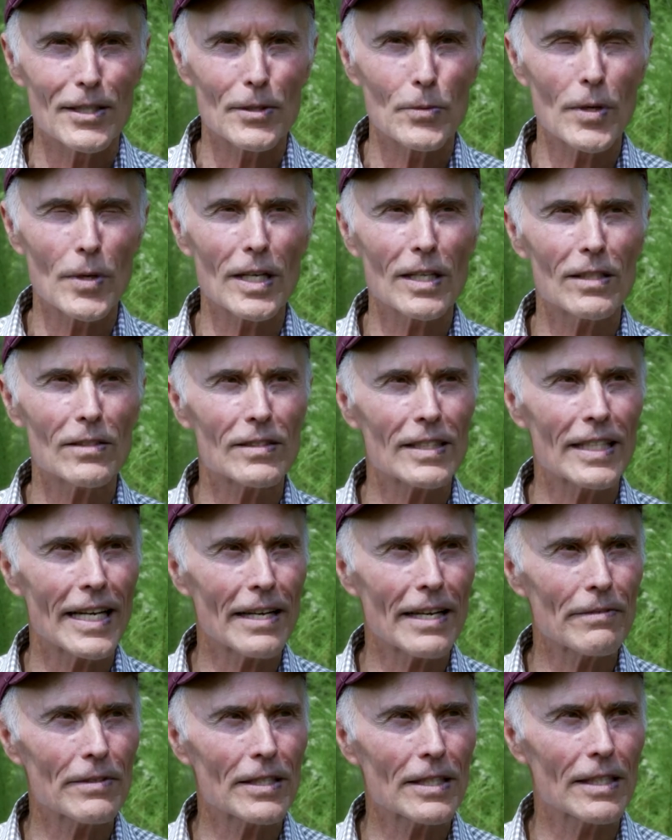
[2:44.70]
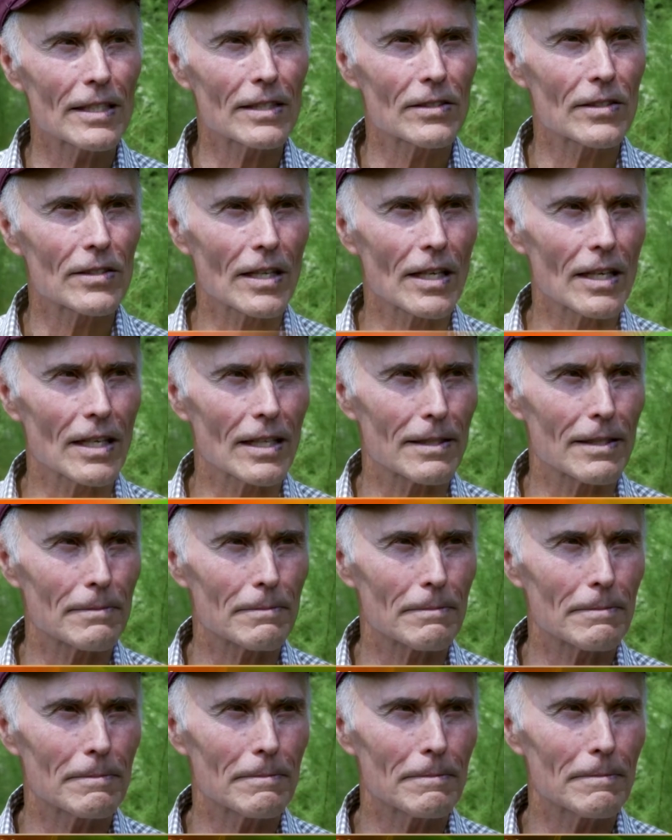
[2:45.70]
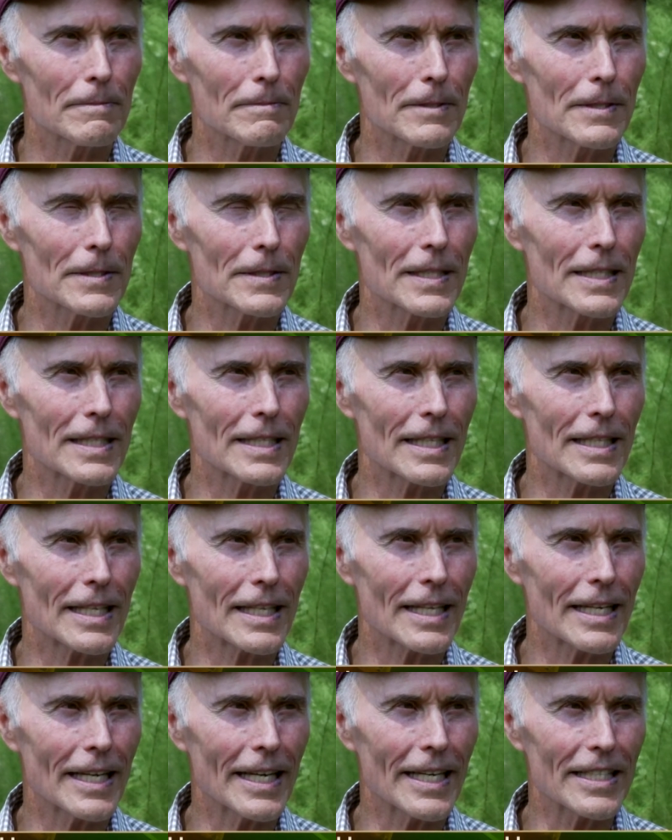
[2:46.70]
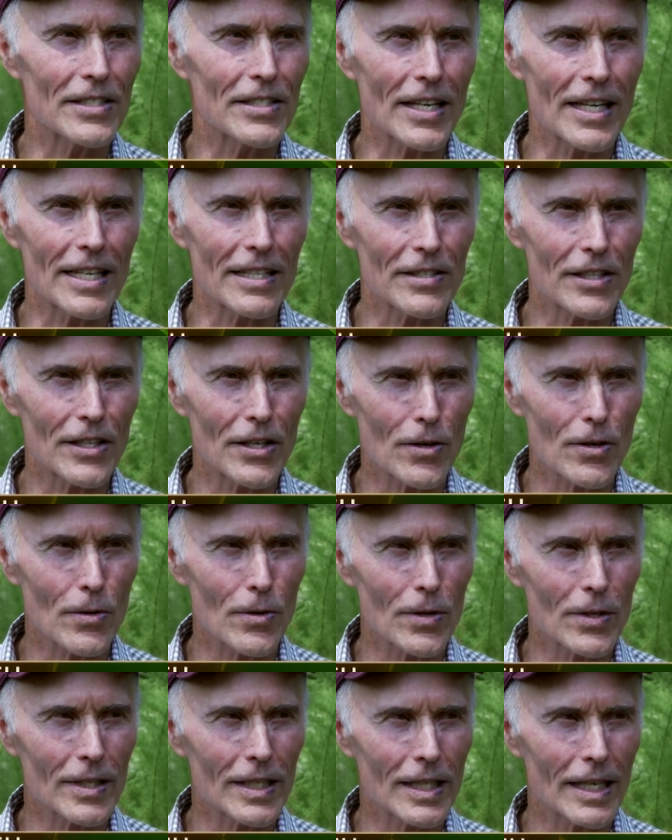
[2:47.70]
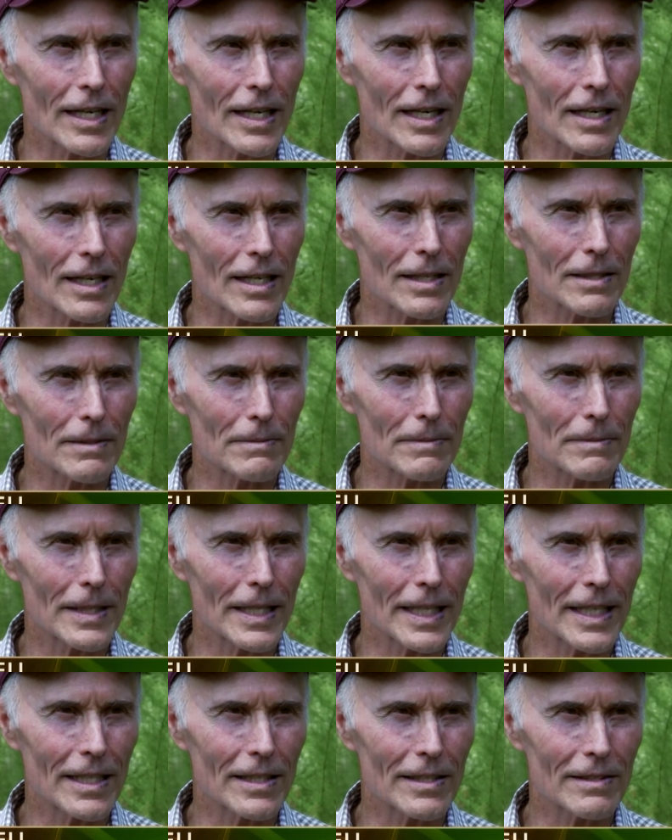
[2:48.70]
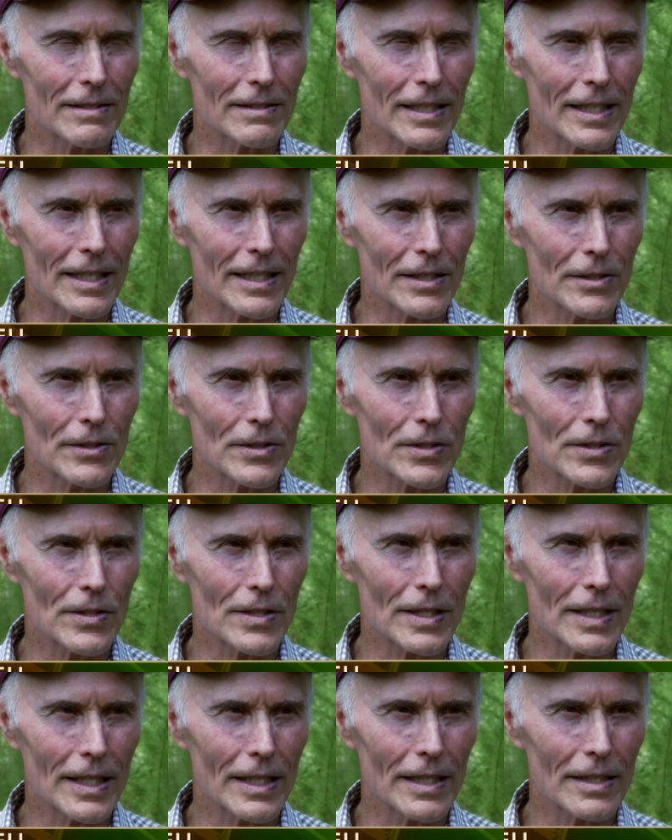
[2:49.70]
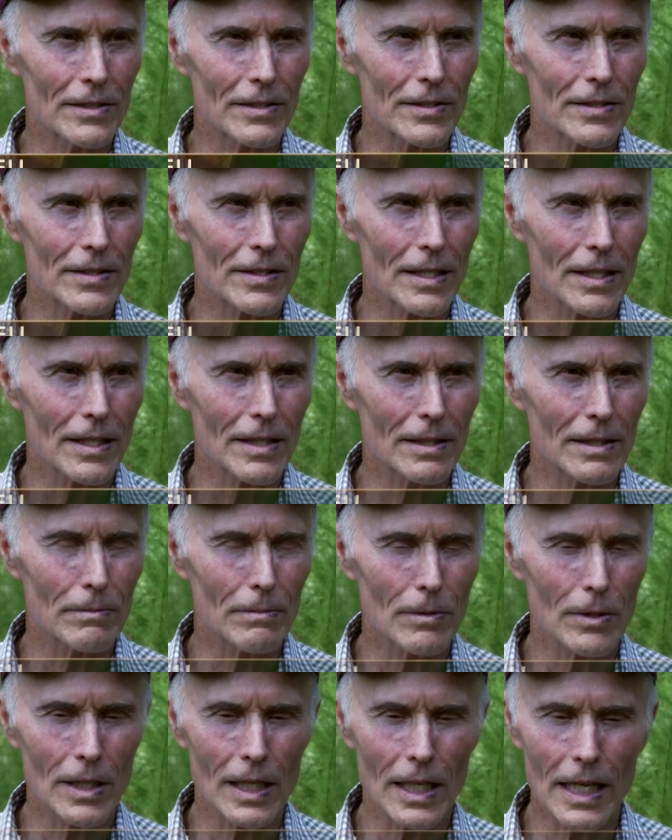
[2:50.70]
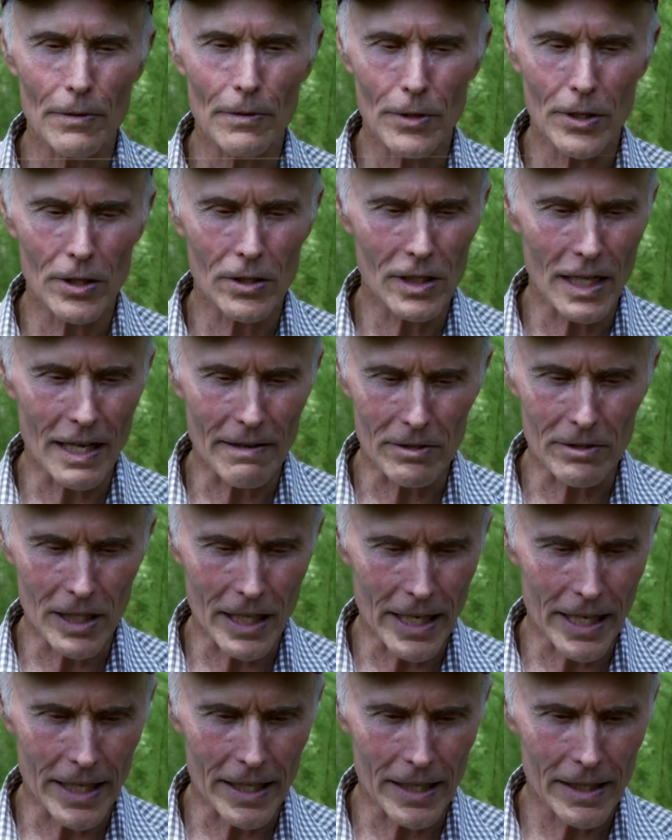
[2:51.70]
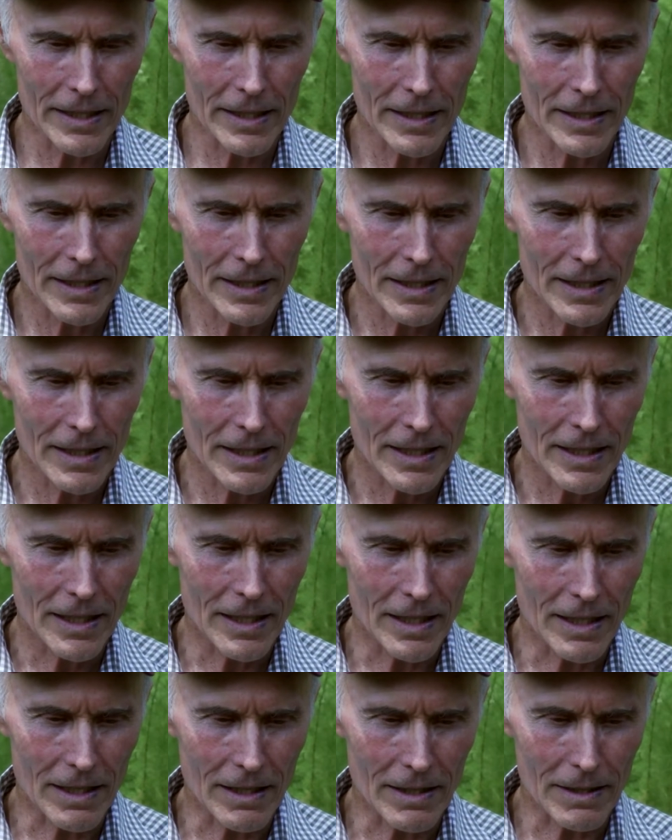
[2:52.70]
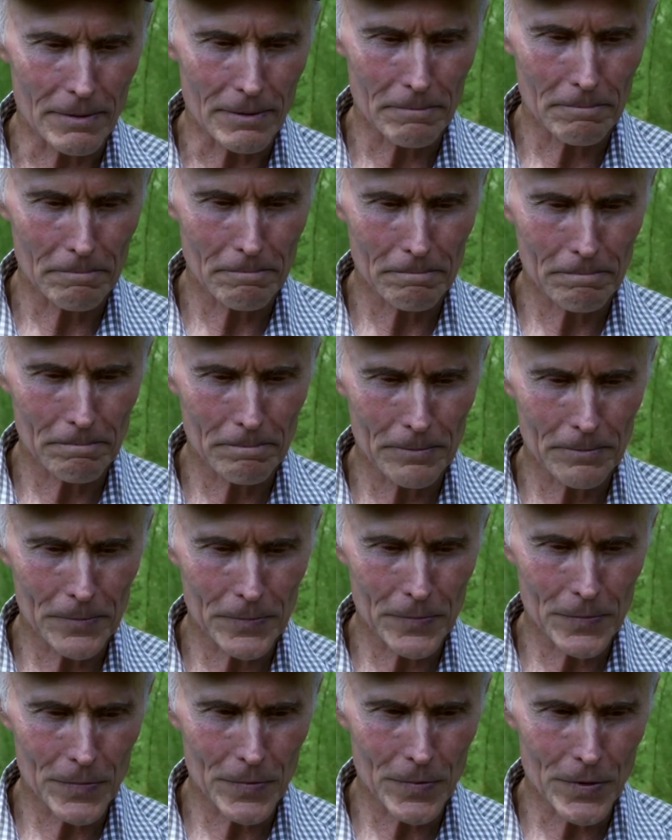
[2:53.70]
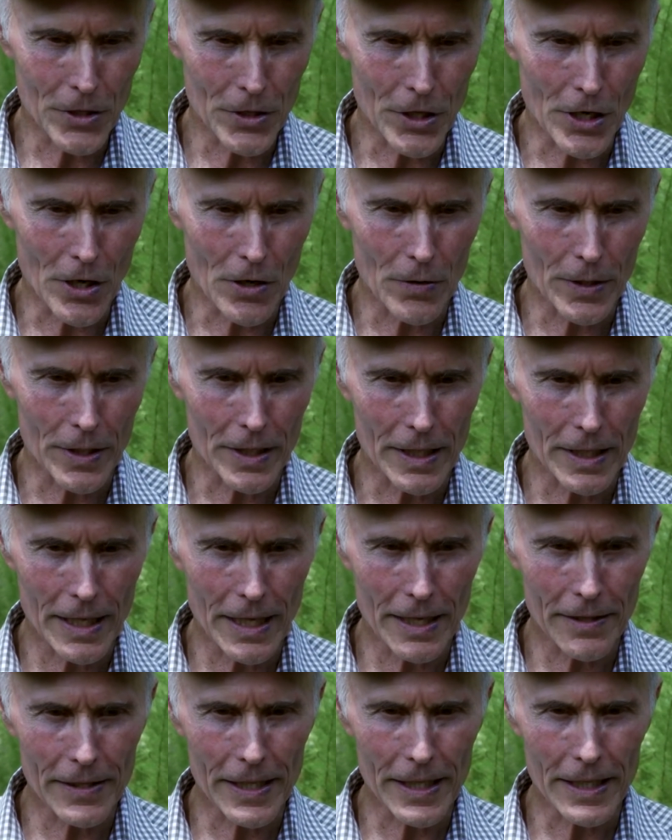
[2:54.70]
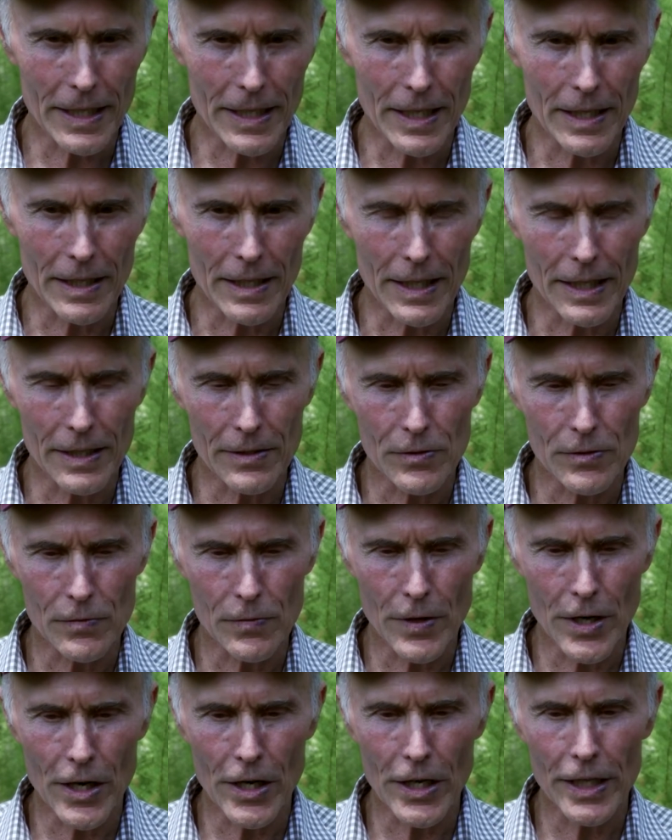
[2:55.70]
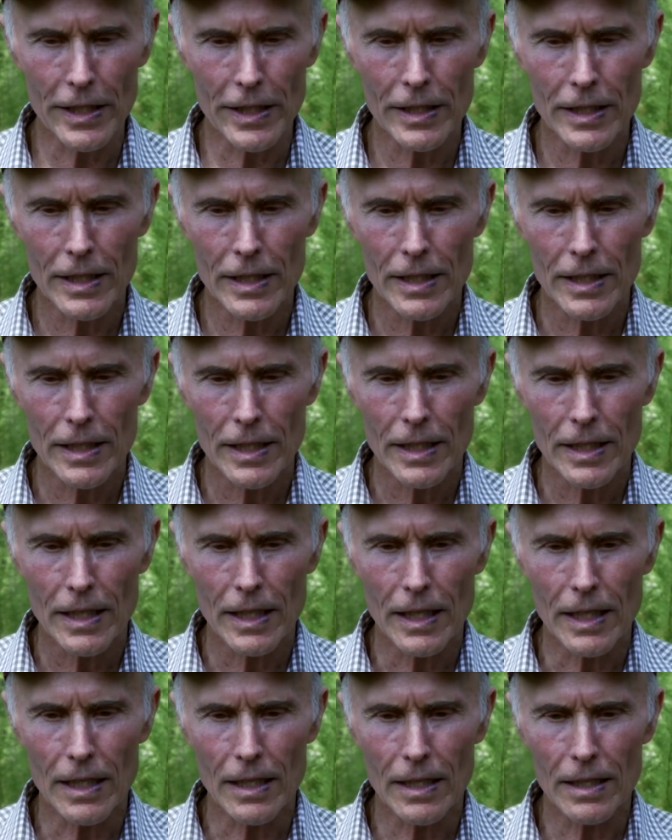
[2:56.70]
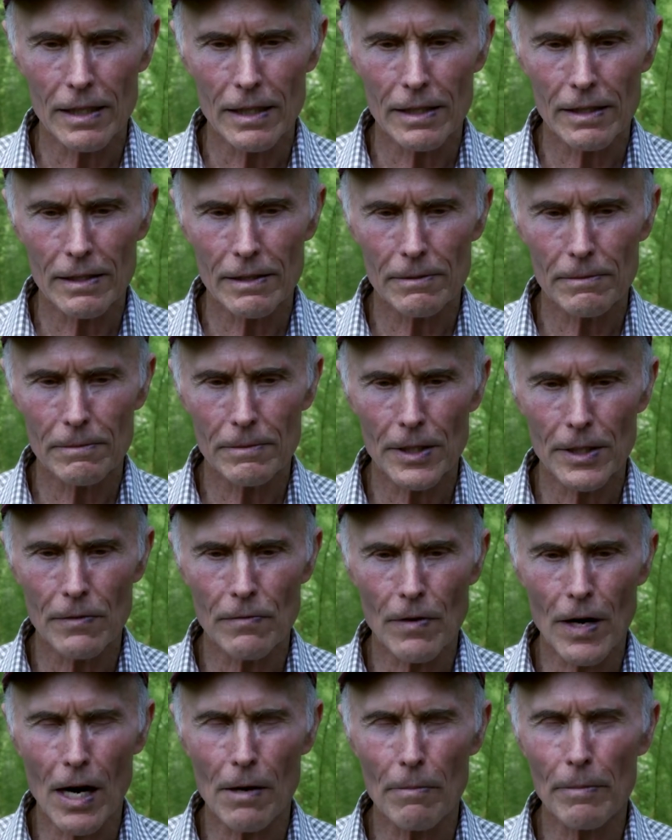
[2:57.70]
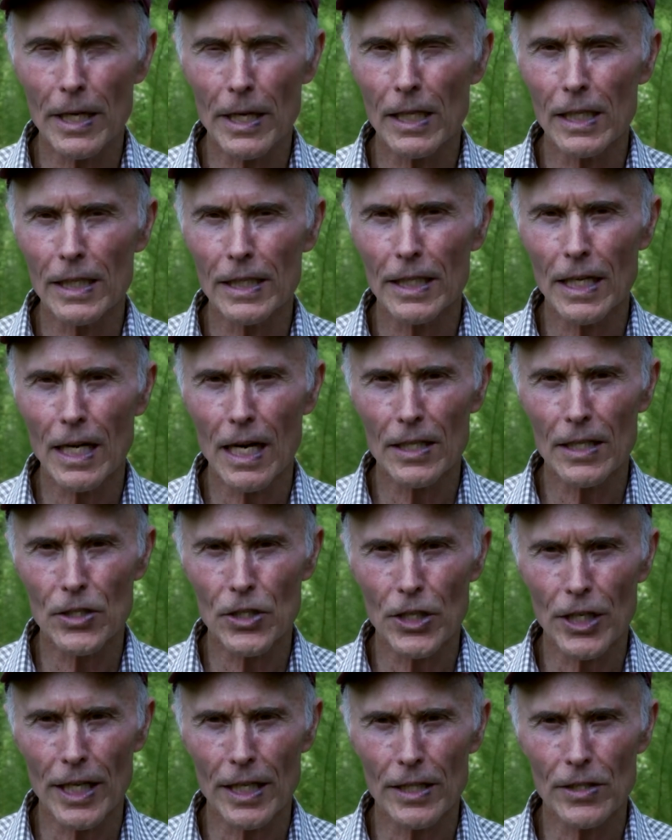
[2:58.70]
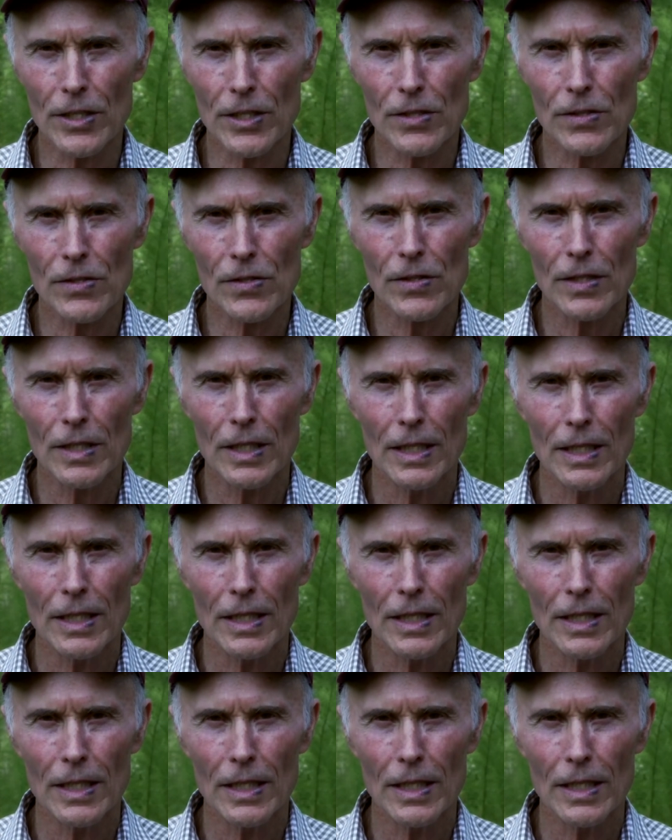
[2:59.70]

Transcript: Well, David is, uh, he's easygoing, uh, he, he's, he's uh, real level-headed, um, you know, and I think he, he's very uh, environmentally conscientious.